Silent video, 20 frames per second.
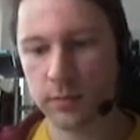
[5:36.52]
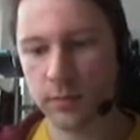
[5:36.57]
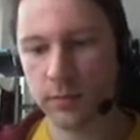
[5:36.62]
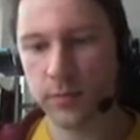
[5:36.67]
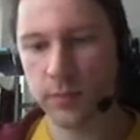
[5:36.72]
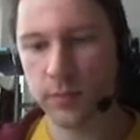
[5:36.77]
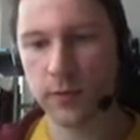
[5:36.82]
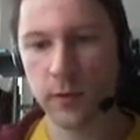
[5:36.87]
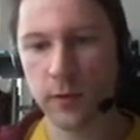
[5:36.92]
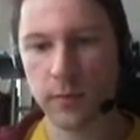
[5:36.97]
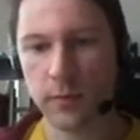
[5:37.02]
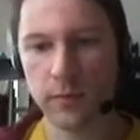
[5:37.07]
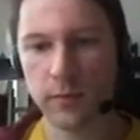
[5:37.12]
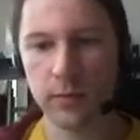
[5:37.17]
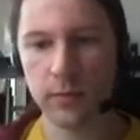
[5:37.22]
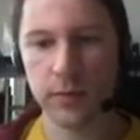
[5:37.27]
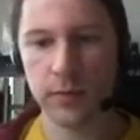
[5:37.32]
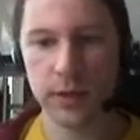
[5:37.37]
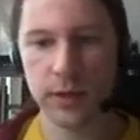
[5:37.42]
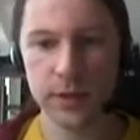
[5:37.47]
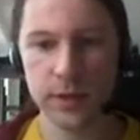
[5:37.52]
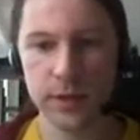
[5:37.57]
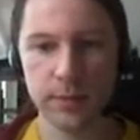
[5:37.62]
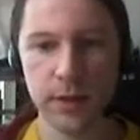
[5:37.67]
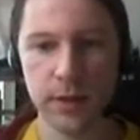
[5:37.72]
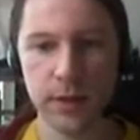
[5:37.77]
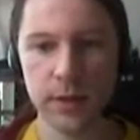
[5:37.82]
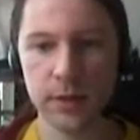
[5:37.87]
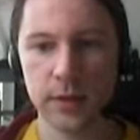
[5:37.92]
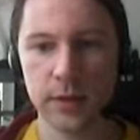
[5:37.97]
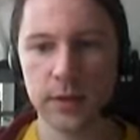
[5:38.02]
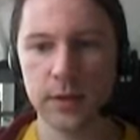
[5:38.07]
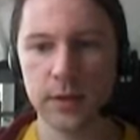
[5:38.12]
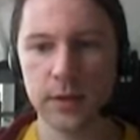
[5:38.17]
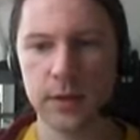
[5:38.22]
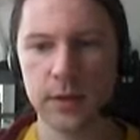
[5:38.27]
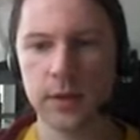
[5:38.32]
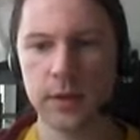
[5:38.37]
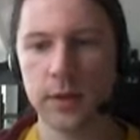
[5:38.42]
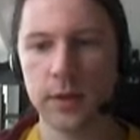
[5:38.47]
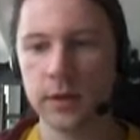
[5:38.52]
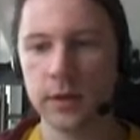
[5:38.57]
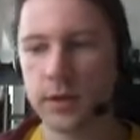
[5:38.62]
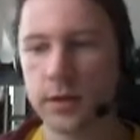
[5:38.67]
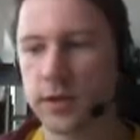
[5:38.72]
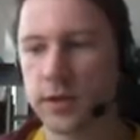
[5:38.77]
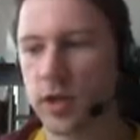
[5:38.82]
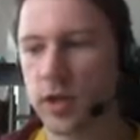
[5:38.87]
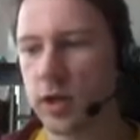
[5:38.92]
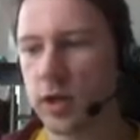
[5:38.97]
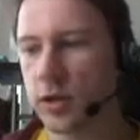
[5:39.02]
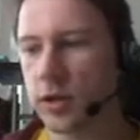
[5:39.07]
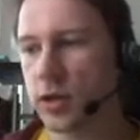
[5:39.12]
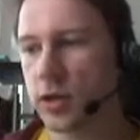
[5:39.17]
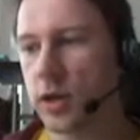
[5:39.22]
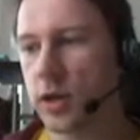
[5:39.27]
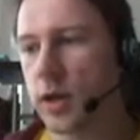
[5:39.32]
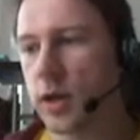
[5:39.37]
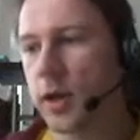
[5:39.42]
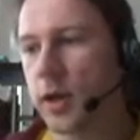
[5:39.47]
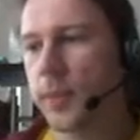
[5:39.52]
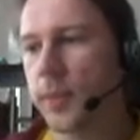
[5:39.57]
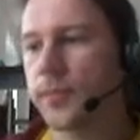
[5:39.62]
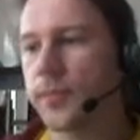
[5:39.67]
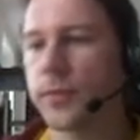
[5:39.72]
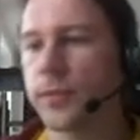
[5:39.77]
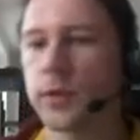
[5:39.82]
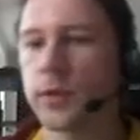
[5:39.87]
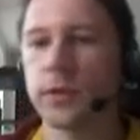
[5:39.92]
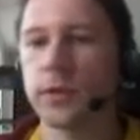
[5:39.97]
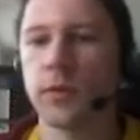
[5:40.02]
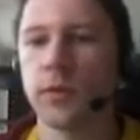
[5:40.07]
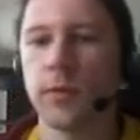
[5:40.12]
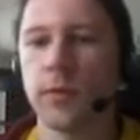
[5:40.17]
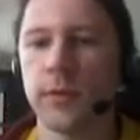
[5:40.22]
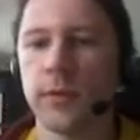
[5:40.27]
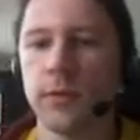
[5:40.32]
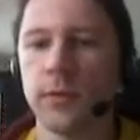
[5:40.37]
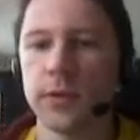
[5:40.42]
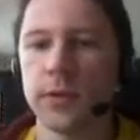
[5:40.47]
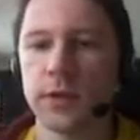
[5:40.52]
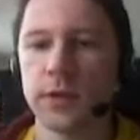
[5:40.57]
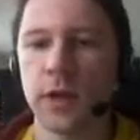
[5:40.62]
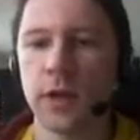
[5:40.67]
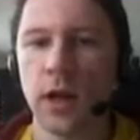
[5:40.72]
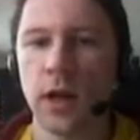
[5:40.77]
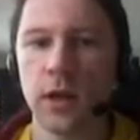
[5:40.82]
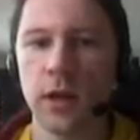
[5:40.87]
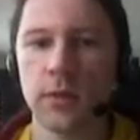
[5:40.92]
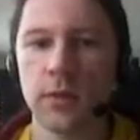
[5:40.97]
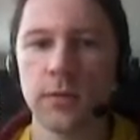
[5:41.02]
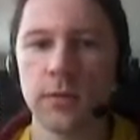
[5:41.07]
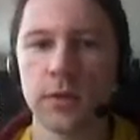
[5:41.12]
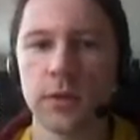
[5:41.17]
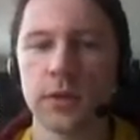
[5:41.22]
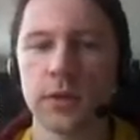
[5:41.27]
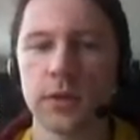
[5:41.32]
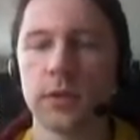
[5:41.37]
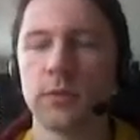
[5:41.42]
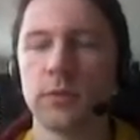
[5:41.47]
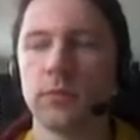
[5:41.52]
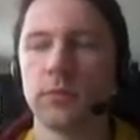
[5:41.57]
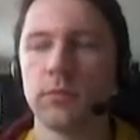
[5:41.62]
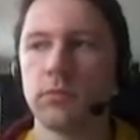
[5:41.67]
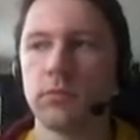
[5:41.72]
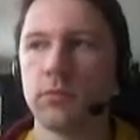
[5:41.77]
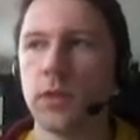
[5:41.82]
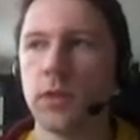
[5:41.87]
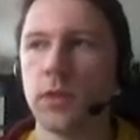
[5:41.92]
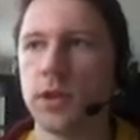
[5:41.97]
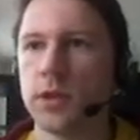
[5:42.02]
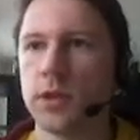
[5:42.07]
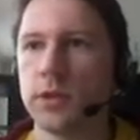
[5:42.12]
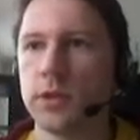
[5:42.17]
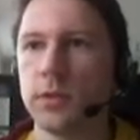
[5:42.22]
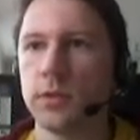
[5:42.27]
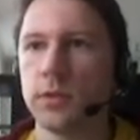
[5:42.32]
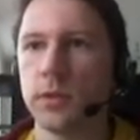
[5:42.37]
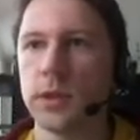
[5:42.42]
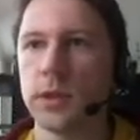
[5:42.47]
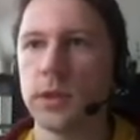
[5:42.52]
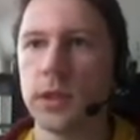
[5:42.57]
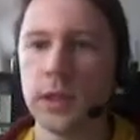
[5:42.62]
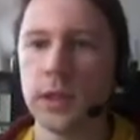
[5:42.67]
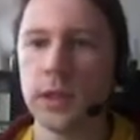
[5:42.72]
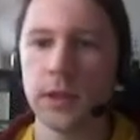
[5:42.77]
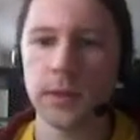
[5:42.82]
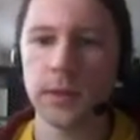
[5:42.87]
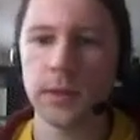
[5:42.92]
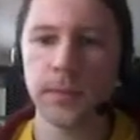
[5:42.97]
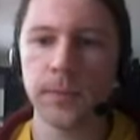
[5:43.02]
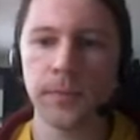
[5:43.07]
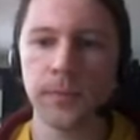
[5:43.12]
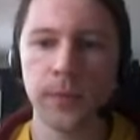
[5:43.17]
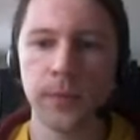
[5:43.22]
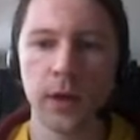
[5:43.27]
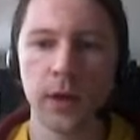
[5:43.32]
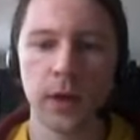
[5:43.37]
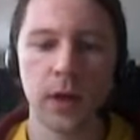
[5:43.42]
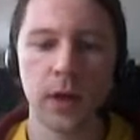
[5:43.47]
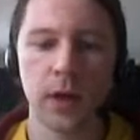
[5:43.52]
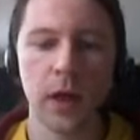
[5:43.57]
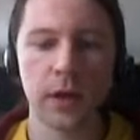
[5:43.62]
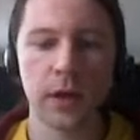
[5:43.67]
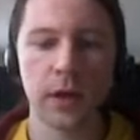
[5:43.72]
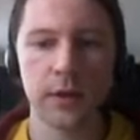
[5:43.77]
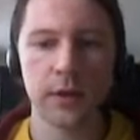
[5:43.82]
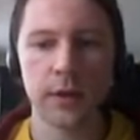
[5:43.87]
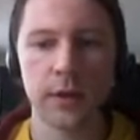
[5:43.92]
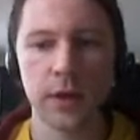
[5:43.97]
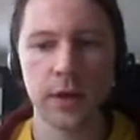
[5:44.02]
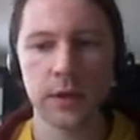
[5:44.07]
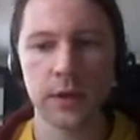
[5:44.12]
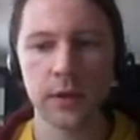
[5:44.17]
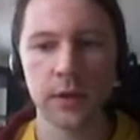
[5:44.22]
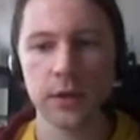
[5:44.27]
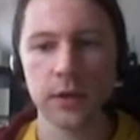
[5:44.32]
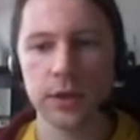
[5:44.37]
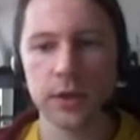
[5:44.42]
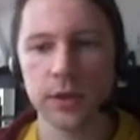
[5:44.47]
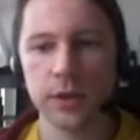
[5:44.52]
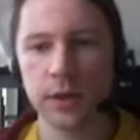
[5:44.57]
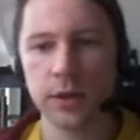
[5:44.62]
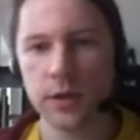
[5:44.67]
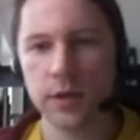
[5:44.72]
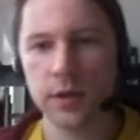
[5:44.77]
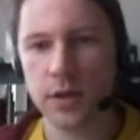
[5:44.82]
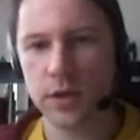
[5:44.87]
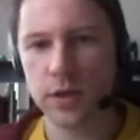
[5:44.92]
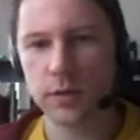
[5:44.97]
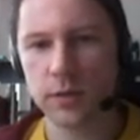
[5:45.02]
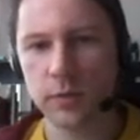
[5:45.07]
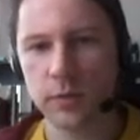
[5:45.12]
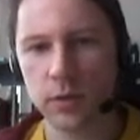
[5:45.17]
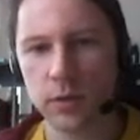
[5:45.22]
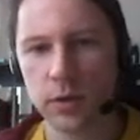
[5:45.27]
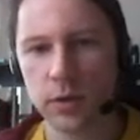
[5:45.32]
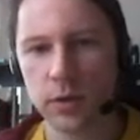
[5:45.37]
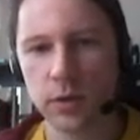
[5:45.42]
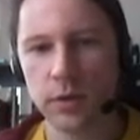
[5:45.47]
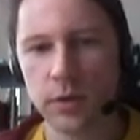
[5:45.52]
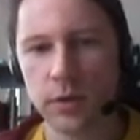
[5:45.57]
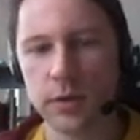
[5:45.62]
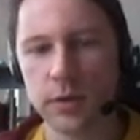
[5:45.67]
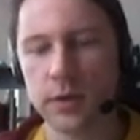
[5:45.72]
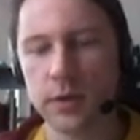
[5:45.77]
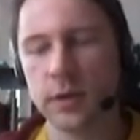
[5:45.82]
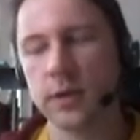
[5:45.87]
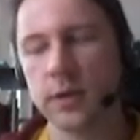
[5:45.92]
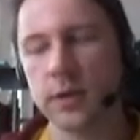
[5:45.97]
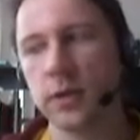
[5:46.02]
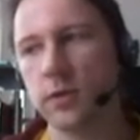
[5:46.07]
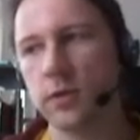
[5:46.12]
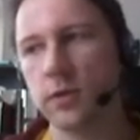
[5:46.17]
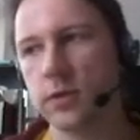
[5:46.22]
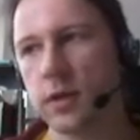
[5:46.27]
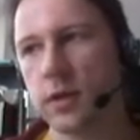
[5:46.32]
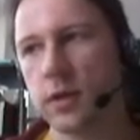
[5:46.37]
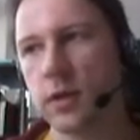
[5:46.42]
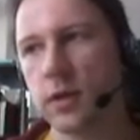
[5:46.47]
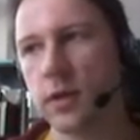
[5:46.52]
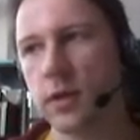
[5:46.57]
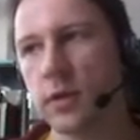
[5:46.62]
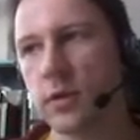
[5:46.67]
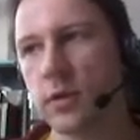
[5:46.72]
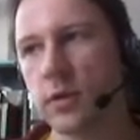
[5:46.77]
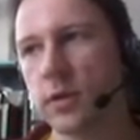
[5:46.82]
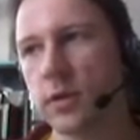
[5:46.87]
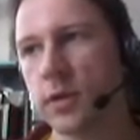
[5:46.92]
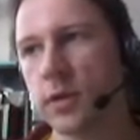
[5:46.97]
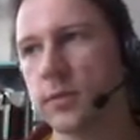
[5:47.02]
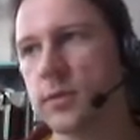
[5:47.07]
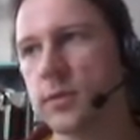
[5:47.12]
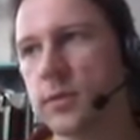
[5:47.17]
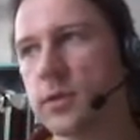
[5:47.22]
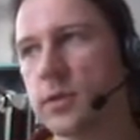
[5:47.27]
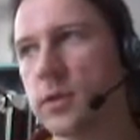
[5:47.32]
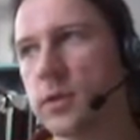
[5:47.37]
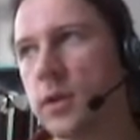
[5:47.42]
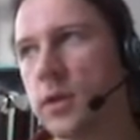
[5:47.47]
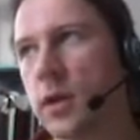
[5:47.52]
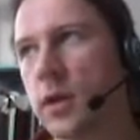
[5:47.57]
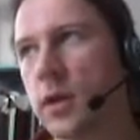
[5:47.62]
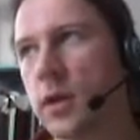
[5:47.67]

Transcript: before participating in this challenge. So my first trial was, I just took the data, I trained a logistic regression model. Since I used scikit-learn, it was